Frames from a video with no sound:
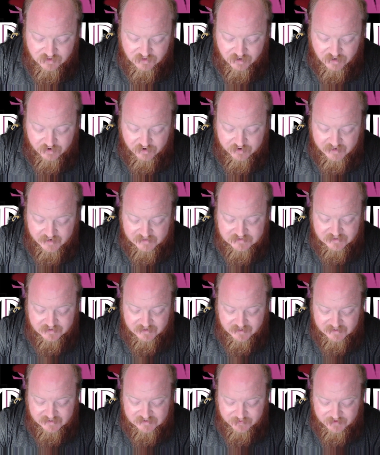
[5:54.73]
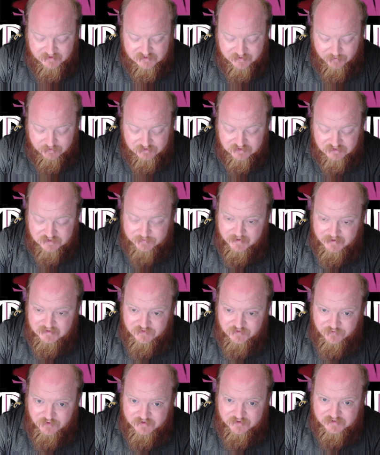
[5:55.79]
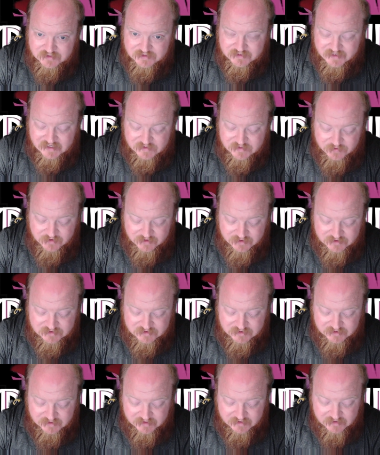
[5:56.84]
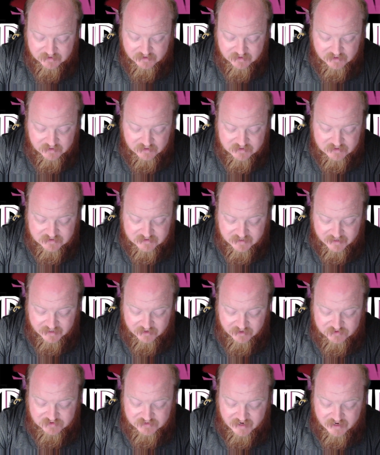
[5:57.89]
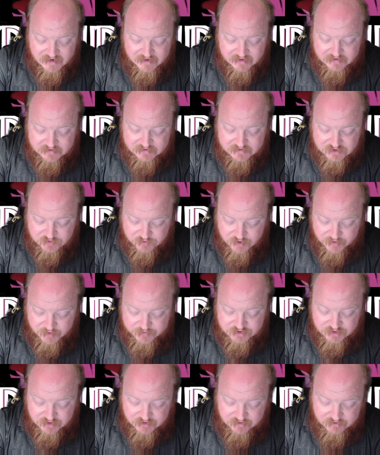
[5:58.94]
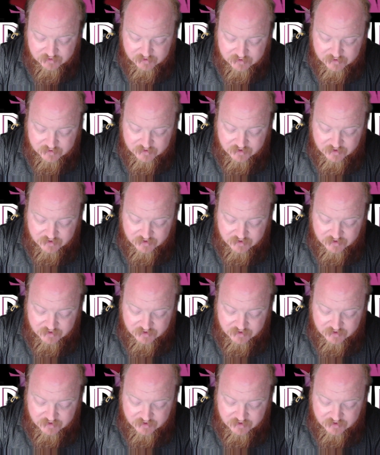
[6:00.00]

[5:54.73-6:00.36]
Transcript: Our next enhancement is the most expensive one in this attachment. It is the Psychostatic Disruption.